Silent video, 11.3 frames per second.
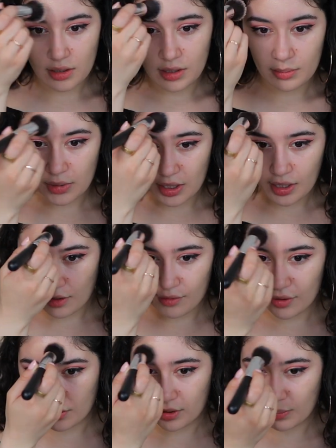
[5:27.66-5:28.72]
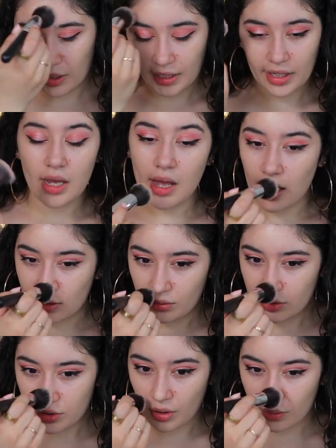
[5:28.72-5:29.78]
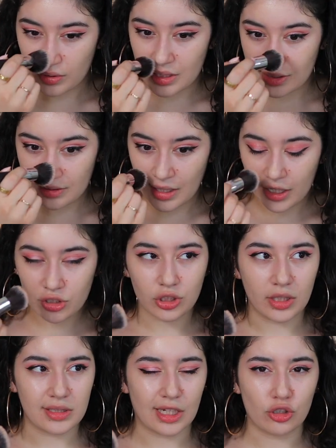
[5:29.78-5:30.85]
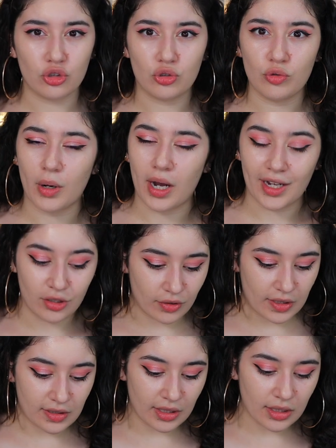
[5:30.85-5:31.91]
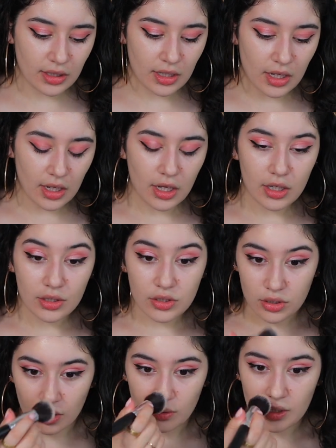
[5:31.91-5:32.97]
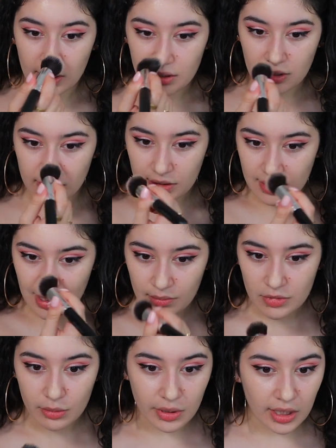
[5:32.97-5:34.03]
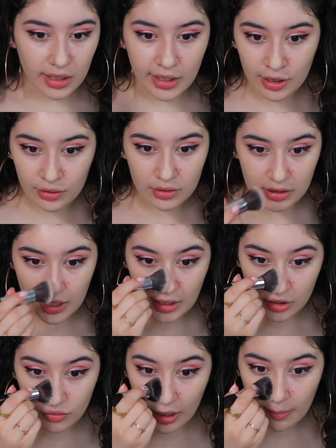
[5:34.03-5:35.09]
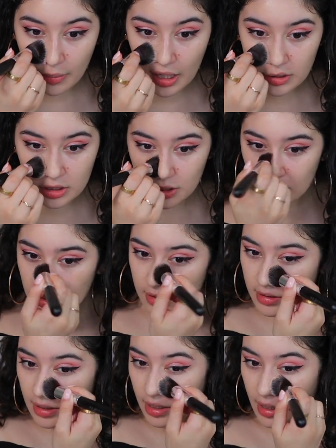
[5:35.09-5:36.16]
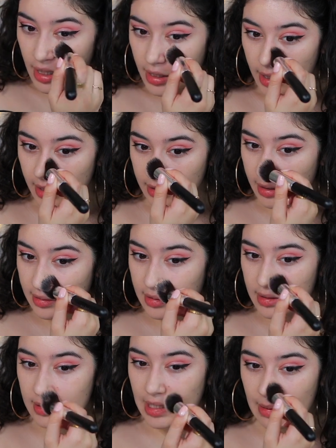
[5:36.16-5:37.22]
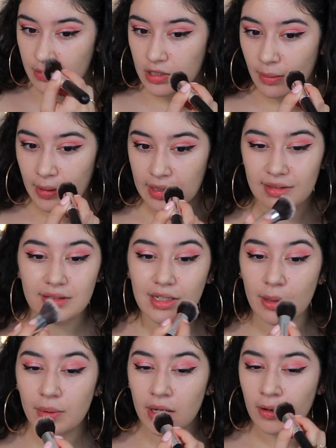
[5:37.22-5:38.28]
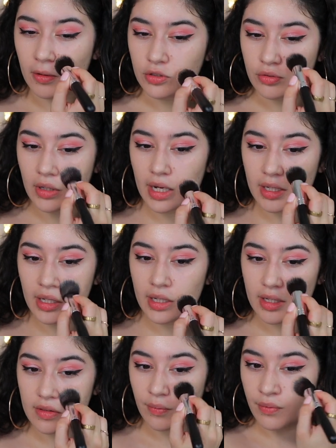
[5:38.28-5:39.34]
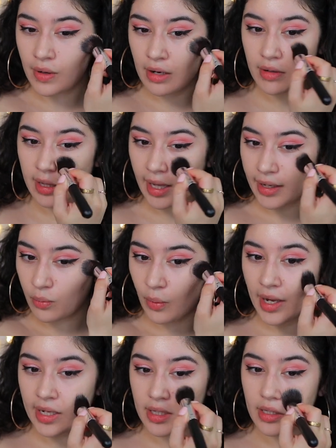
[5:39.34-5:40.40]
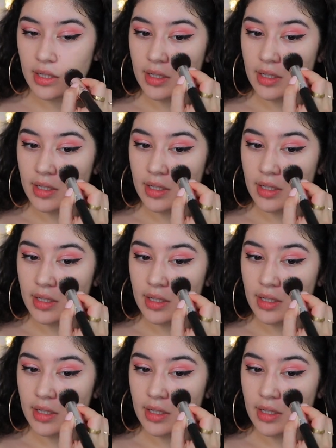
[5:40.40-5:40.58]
let me carry on applying it and also the texture is like super hydrating so it doesn't seem to be clinging on to any dry patches it doesn't seem to be skipping or dragging it's very lightweight